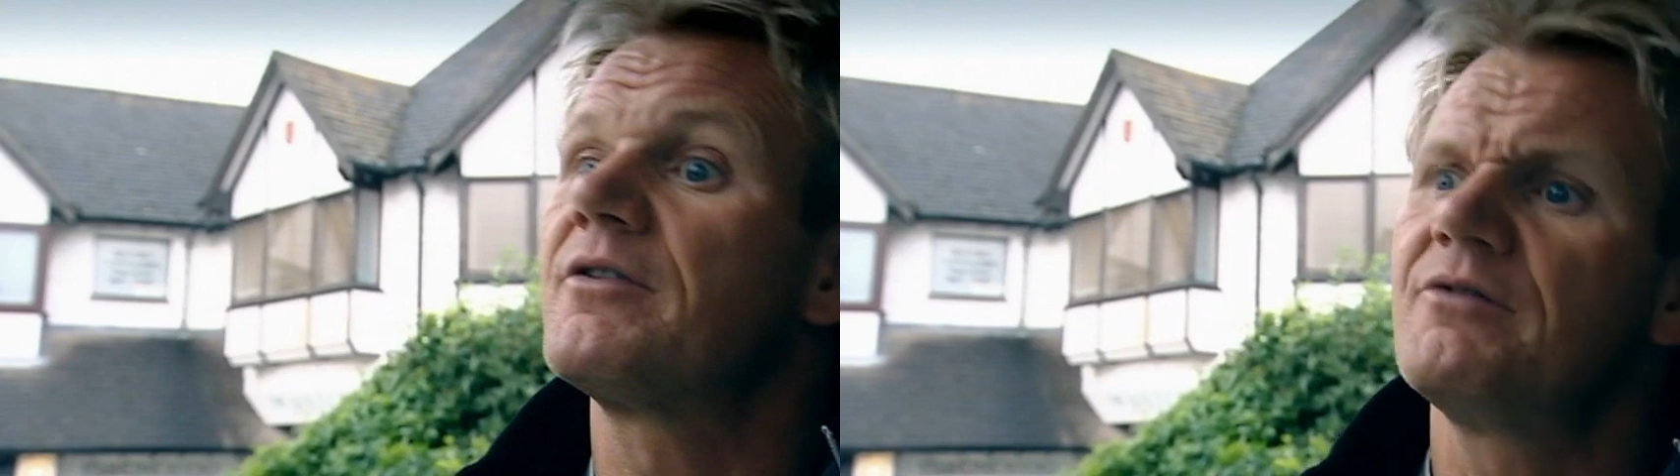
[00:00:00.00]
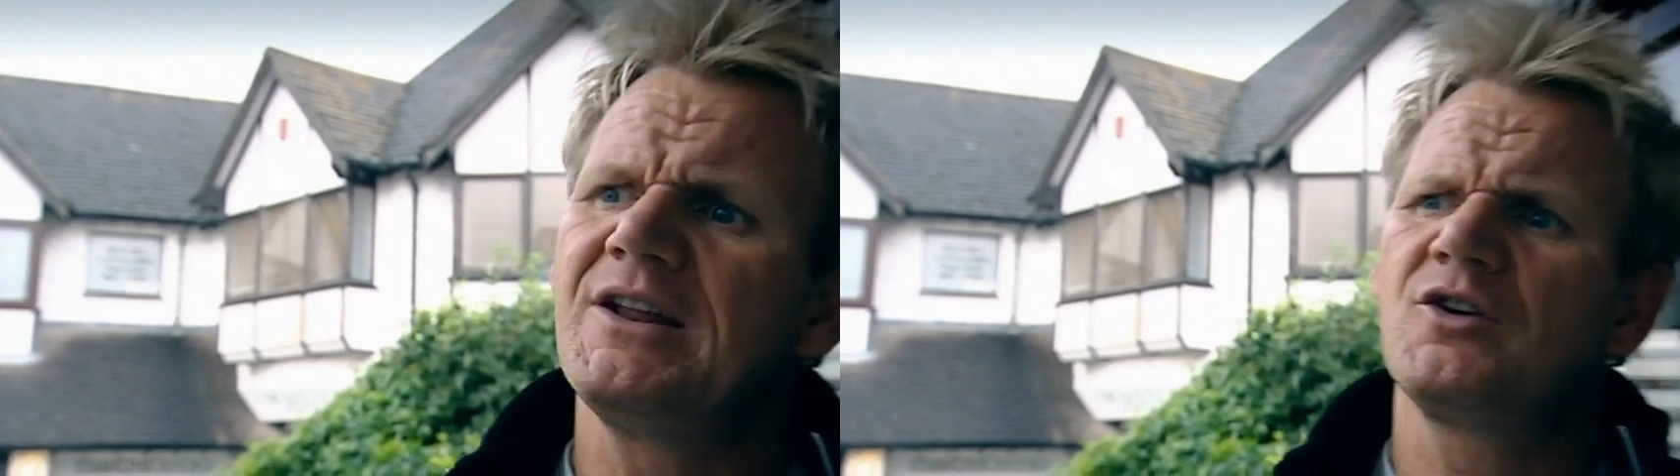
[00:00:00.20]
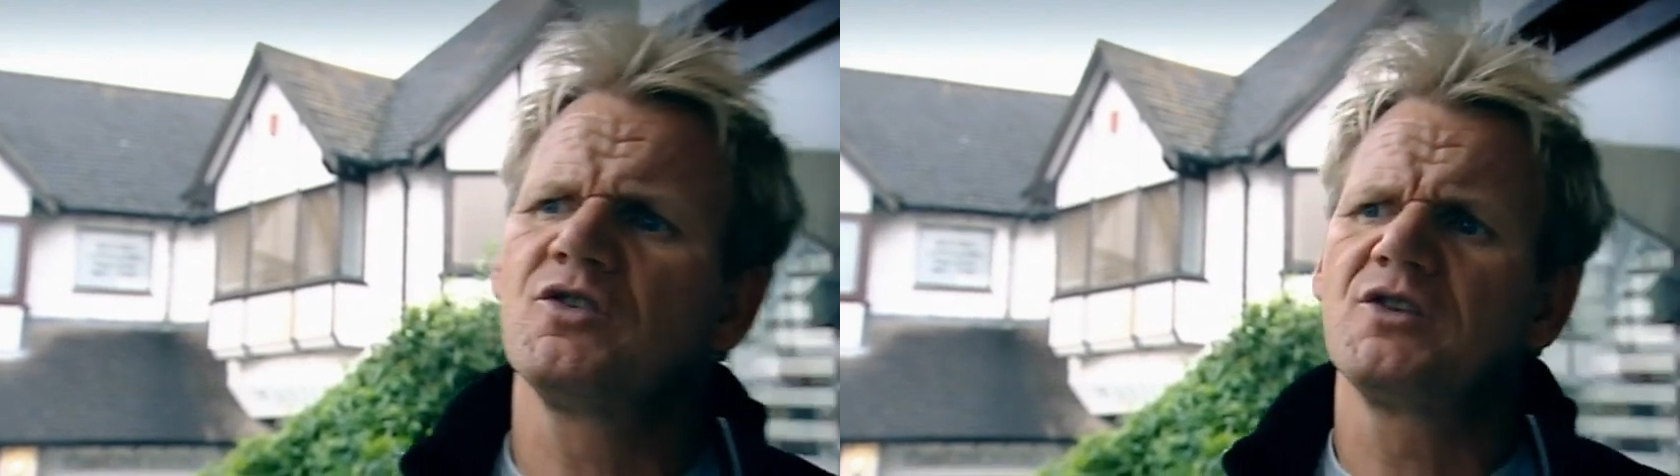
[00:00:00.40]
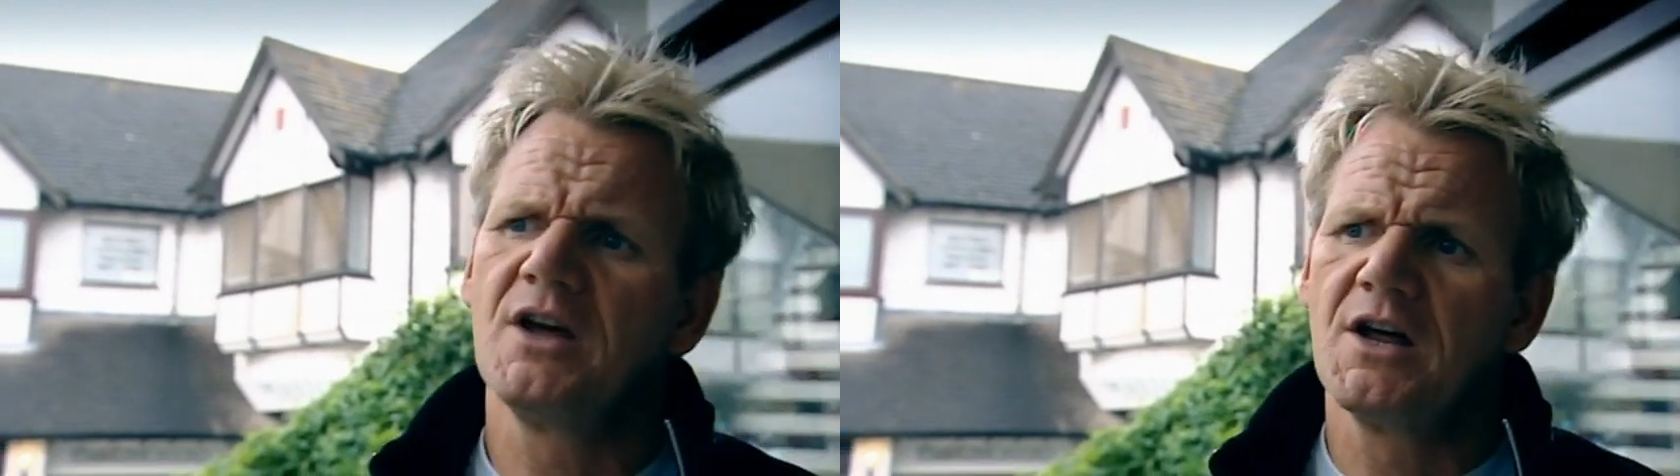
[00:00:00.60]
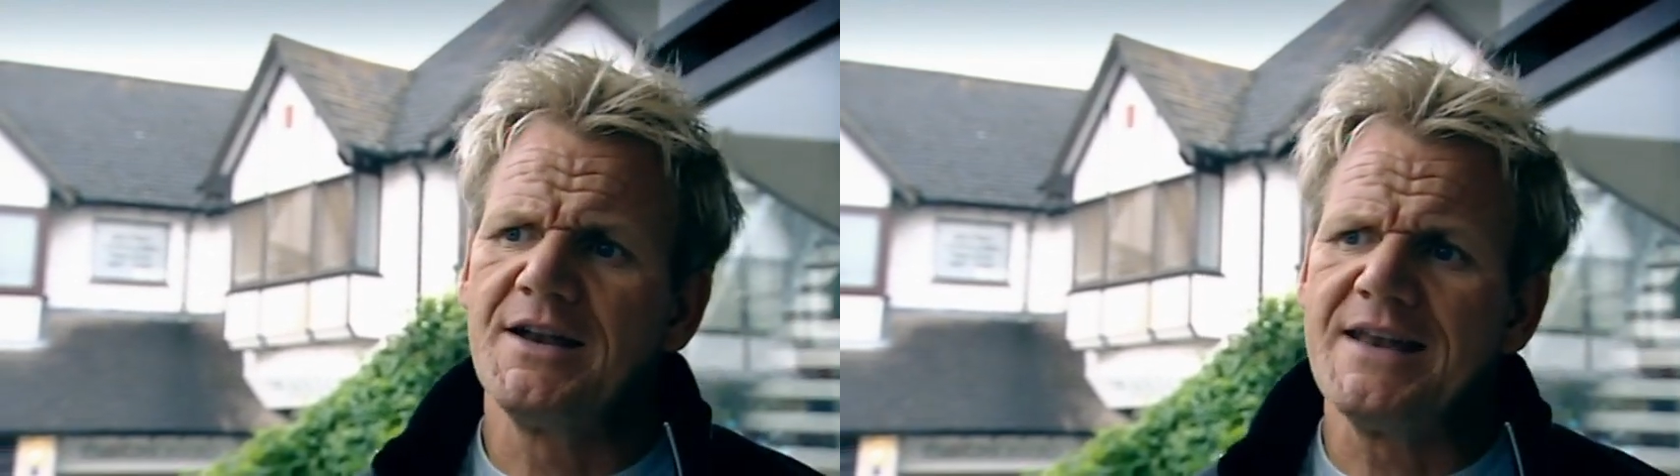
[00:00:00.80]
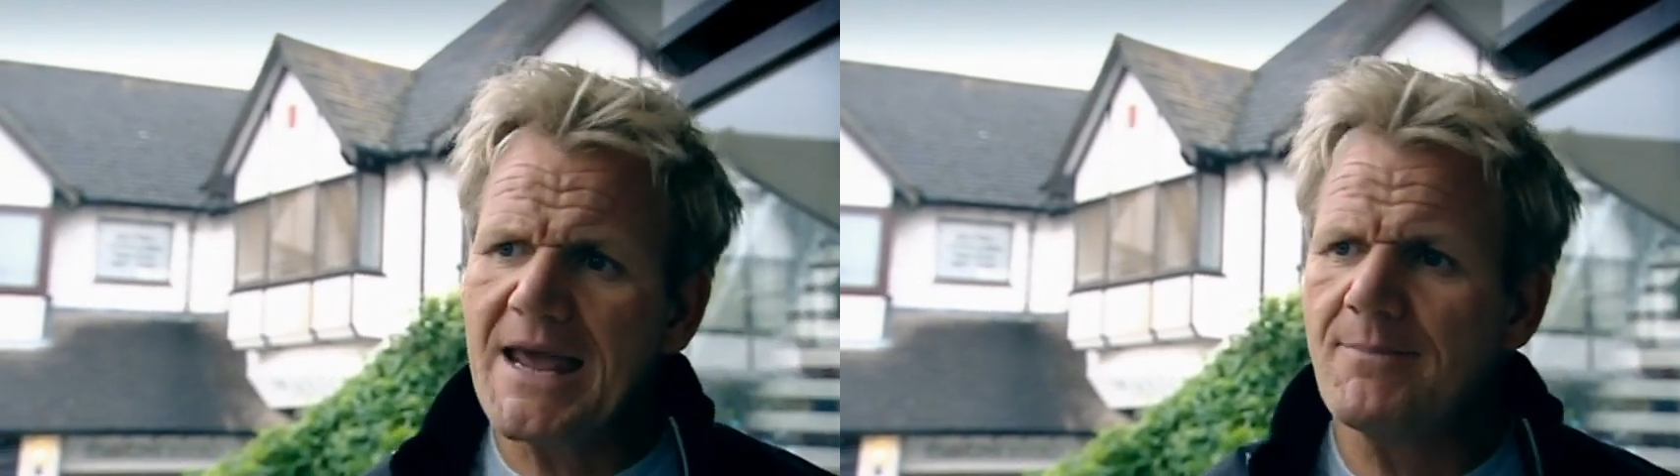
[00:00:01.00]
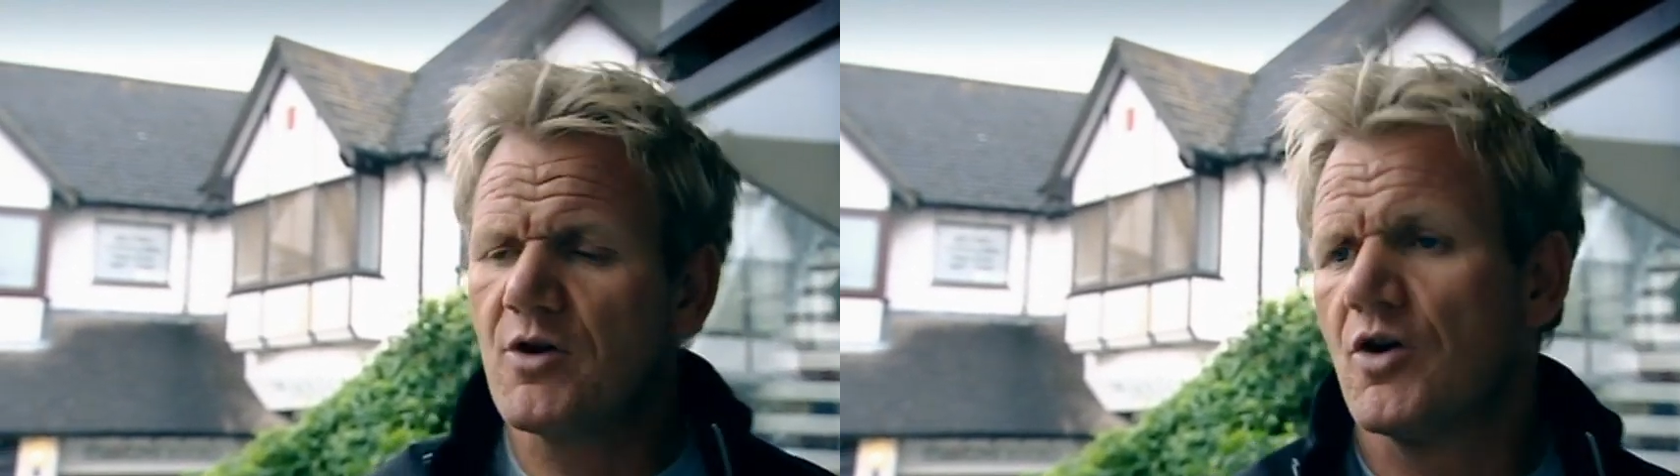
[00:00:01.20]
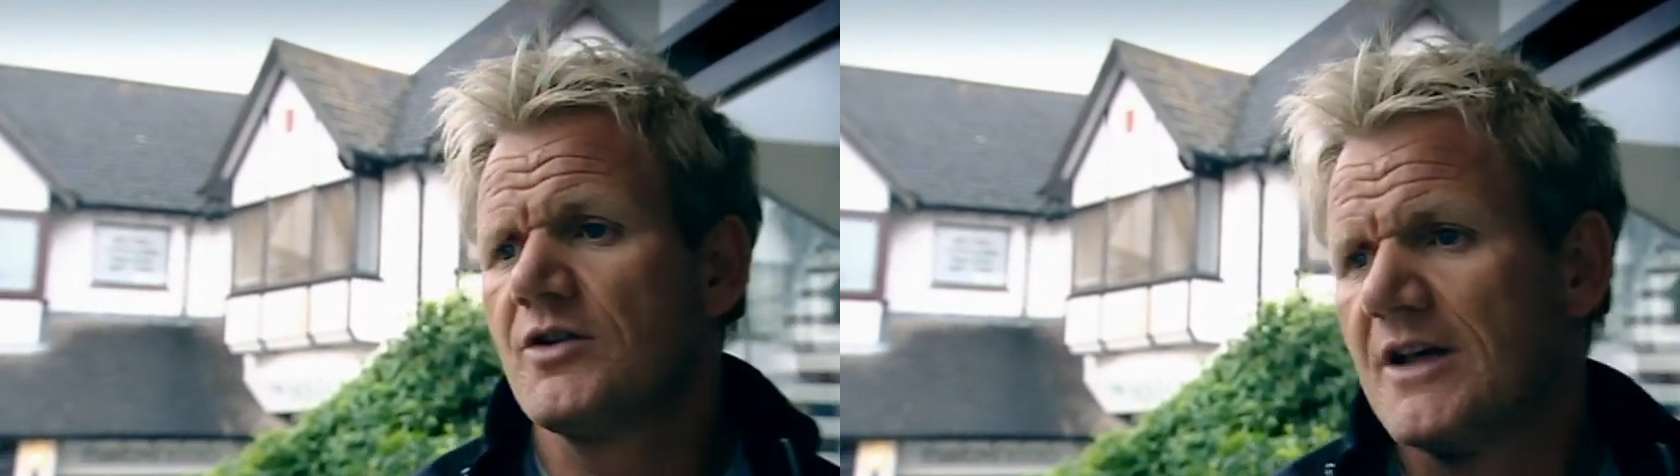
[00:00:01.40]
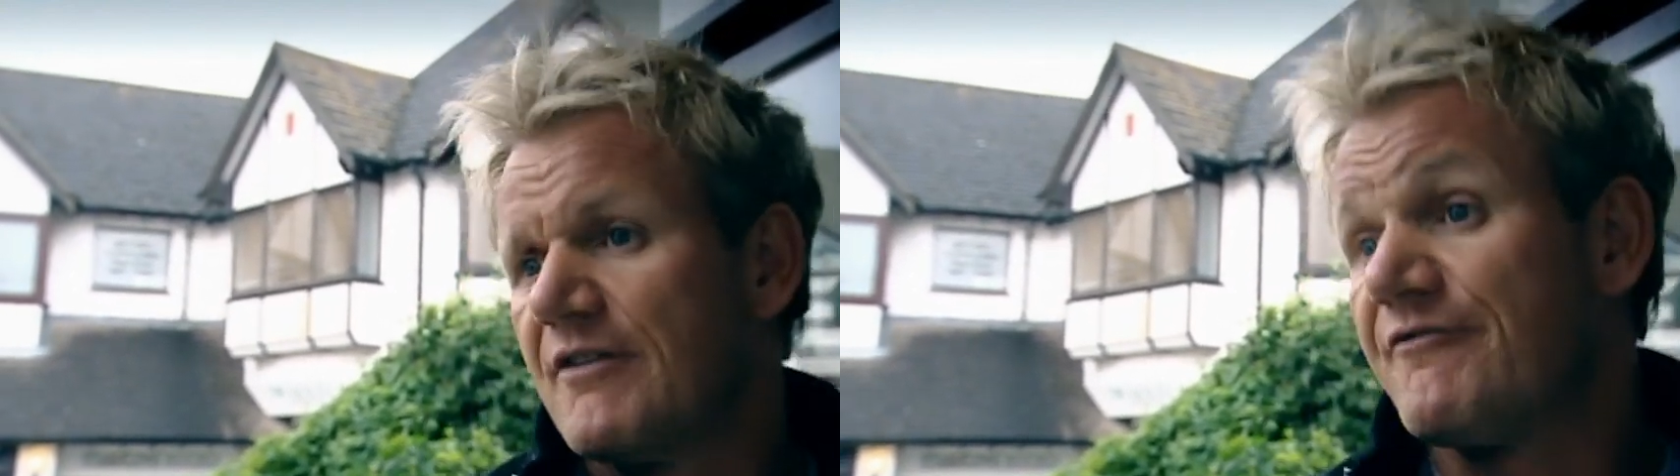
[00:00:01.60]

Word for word: for a really good neighbourhood,